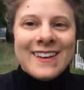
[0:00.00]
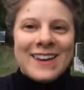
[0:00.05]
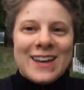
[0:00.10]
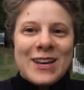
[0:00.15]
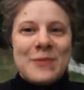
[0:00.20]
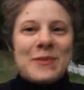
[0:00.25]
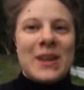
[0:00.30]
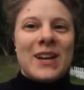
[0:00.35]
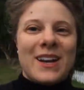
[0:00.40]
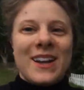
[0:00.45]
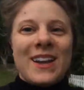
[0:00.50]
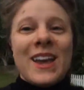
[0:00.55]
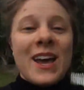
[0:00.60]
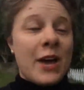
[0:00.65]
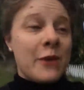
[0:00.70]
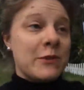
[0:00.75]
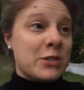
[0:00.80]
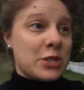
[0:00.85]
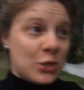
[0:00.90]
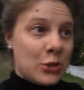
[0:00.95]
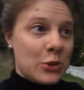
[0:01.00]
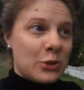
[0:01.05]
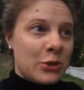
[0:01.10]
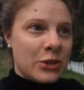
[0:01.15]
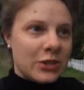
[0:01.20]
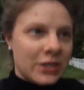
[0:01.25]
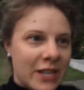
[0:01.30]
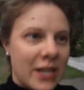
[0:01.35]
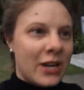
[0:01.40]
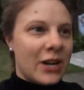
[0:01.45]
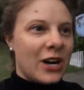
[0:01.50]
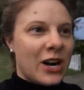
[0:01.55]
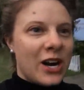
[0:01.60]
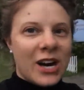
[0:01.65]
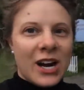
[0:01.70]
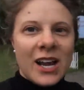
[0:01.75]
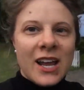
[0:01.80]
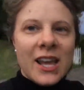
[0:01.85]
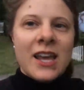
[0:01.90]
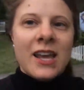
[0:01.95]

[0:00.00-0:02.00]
I mean, I was a youth leader.